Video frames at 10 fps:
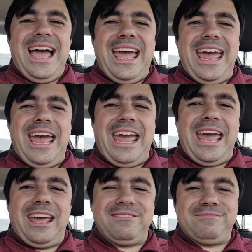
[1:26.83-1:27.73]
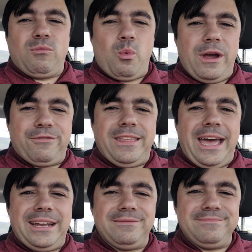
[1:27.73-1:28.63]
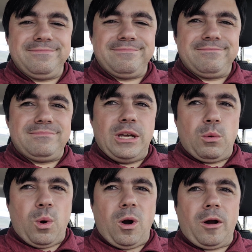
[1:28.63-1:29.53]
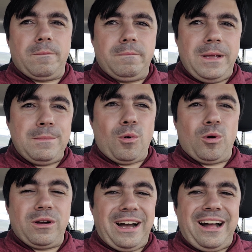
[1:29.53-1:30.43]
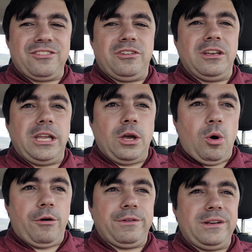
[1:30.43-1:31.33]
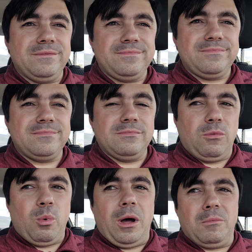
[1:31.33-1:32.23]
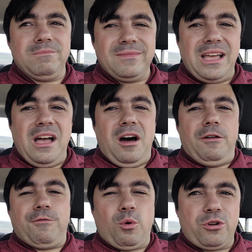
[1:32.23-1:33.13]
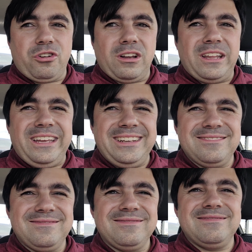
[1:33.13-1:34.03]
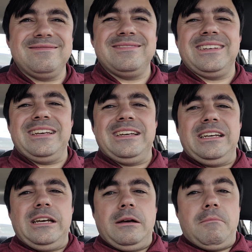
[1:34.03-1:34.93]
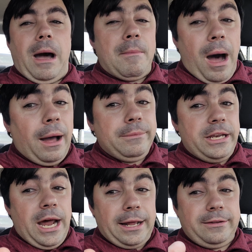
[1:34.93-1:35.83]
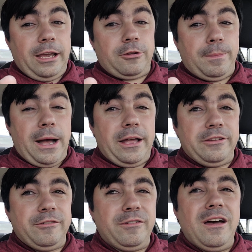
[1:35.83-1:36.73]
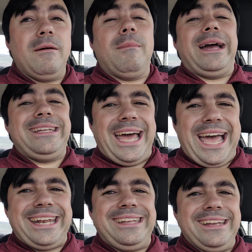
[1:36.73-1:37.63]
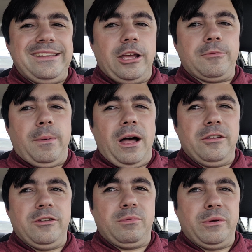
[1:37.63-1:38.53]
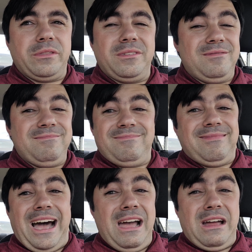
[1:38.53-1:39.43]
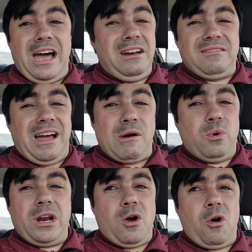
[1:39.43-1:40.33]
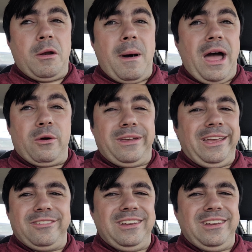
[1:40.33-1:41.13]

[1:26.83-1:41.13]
And with that, there were people constantly coughing. Well, unfortunately, my mom did not test positive. My dad did test positive with, I, I, I wouldn't call it a mild case.